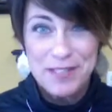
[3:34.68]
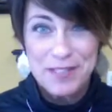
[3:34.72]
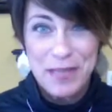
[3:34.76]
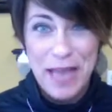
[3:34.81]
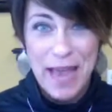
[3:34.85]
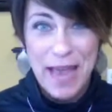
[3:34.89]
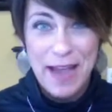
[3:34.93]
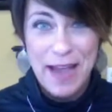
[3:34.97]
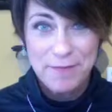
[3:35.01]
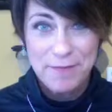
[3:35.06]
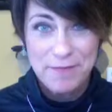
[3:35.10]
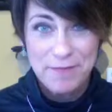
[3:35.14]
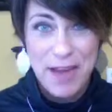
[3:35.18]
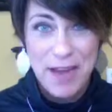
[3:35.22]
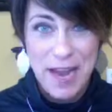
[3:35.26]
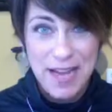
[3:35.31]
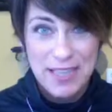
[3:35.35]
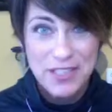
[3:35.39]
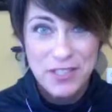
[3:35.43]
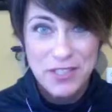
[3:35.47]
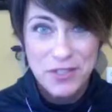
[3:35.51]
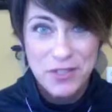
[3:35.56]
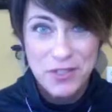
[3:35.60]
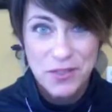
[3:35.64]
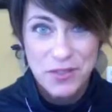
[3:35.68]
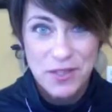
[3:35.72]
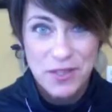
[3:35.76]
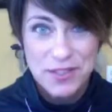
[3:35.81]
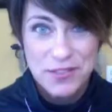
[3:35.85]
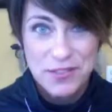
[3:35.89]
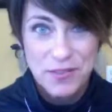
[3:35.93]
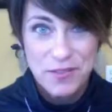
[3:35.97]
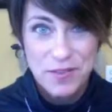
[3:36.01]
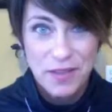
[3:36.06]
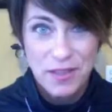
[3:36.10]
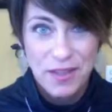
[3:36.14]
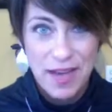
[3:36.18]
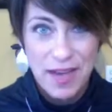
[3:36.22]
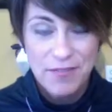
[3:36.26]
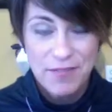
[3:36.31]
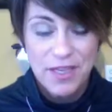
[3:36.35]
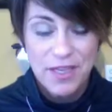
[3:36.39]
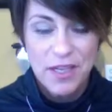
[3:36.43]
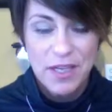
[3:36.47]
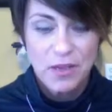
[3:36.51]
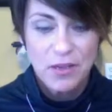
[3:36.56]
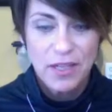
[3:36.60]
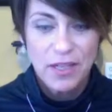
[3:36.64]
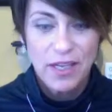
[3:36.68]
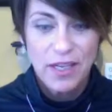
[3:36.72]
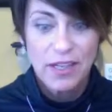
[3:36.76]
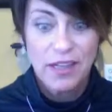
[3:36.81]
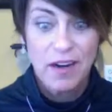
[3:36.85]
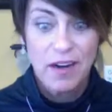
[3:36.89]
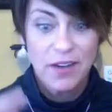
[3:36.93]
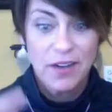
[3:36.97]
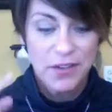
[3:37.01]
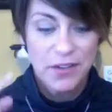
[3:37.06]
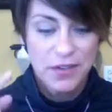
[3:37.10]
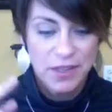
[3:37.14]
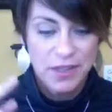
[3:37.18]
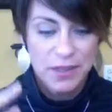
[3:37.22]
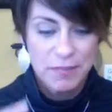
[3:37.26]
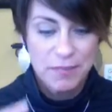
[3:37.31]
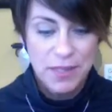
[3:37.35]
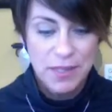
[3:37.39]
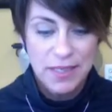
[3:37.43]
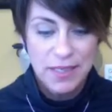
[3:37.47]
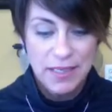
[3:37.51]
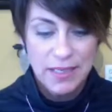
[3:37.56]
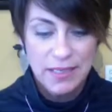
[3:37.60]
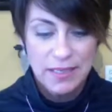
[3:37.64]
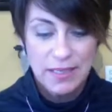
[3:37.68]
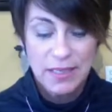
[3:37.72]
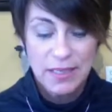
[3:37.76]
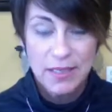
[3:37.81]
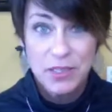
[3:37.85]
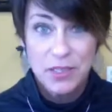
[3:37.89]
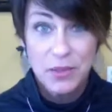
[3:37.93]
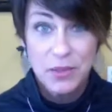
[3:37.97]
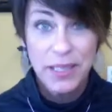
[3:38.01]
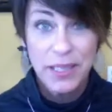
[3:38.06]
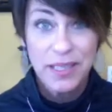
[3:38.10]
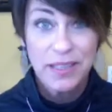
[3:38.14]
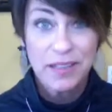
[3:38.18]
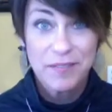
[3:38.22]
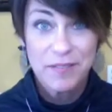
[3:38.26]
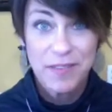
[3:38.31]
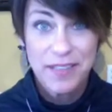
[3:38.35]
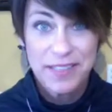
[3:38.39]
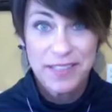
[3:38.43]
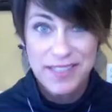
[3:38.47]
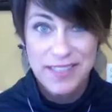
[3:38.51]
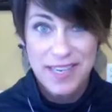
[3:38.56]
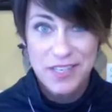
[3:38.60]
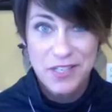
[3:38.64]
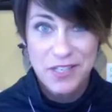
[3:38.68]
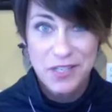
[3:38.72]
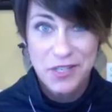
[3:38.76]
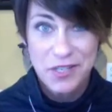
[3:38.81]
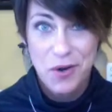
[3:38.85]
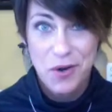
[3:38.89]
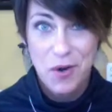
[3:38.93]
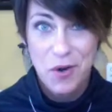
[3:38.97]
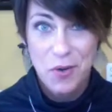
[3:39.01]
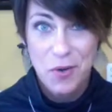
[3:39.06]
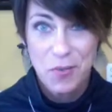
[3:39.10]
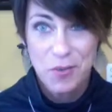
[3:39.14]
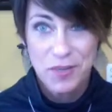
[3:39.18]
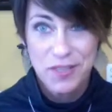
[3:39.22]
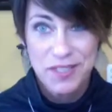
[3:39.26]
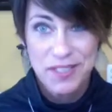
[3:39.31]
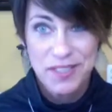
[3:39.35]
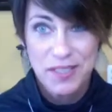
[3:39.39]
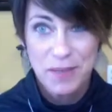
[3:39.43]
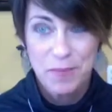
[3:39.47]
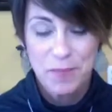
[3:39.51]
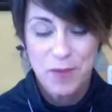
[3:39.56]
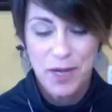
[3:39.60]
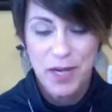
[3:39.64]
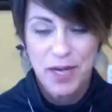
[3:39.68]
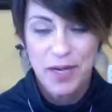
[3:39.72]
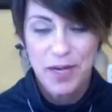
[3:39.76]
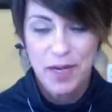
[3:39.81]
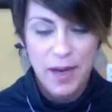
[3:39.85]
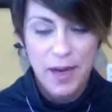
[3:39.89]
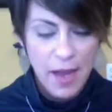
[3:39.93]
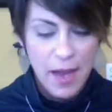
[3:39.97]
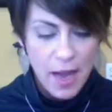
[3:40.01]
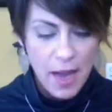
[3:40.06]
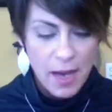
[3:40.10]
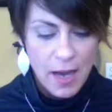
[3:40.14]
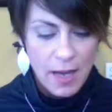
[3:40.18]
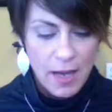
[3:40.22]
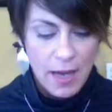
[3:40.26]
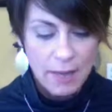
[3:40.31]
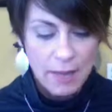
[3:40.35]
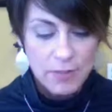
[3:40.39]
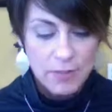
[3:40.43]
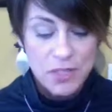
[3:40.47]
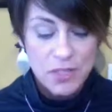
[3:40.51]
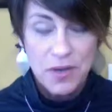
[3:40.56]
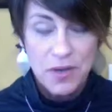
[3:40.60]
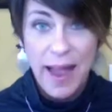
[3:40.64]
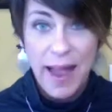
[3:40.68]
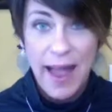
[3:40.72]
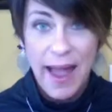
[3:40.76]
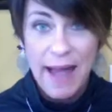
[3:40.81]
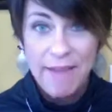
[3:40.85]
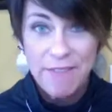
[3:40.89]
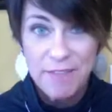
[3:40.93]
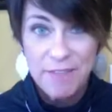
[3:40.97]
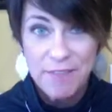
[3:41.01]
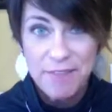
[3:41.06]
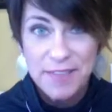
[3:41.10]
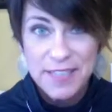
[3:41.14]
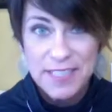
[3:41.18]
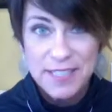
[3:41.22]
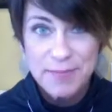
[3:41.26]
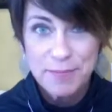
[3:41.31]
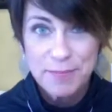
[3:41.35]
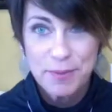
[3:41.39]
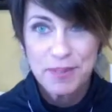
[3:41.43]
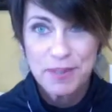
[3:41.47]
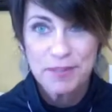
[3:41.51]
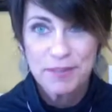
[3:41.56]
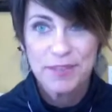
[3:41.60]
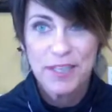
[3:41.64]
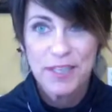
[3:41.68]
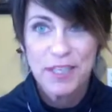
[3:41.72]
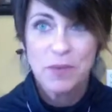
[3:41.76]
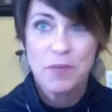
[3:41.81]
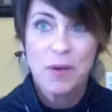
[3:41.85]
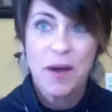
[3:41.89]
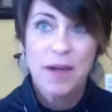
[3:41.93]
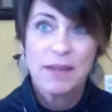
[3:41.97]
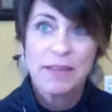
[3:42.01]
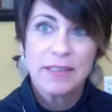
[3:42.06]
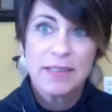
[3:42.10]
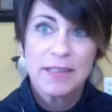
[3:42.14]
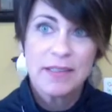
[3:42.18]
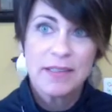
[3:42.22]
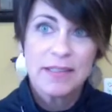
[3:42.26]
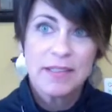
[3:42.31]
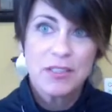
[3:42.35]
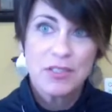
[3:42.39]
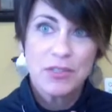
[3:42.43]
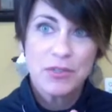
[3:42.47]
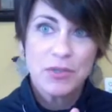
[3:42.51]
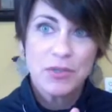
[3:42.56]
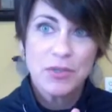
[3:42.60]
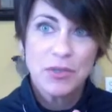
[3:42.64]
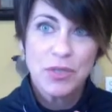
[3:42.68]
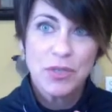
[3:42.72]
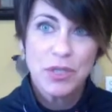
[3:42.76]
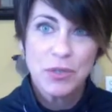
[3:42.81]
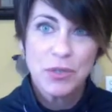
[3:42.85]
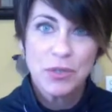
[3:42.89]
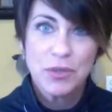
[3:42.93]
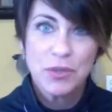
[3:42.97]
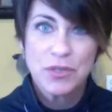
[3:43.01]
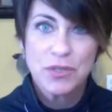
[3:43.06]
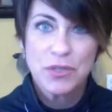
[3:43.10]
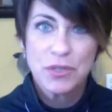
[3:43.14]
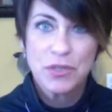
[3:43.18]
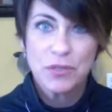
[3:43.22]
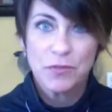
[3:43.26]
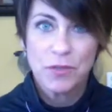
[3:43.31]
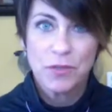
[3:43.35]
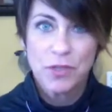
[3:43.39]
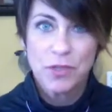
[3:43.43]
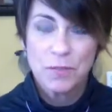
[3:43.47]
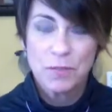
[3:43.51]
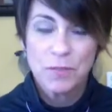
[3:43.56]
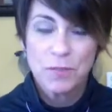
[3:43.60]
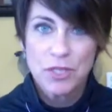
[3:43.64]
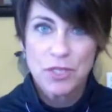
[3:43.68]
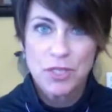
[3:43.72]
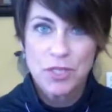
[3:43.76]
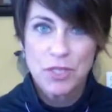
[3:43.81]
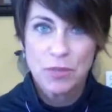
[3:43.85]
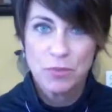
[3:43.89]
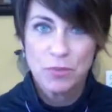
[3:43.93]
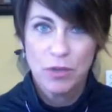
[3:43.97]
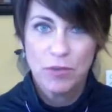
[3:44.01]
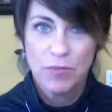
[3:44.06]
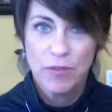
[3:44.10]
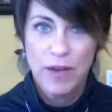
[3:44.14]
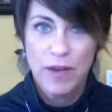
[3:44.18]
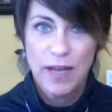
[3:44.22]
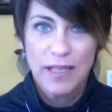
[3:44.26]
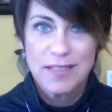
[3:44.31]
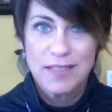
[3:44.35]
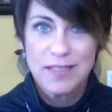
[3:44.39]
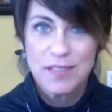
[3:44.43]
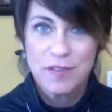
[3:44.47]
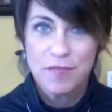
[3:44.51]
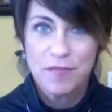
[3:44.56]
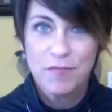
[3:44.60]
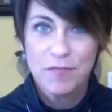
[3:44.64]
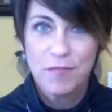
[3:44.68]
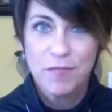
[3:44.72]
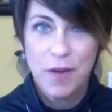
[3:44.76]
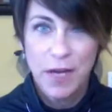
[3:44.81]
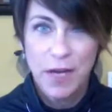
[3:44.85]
as you do this live video. Like, are you going to be doing an event at your home or somewhere? Do you have a Facebook event? You want to use your personal profile as a funnel.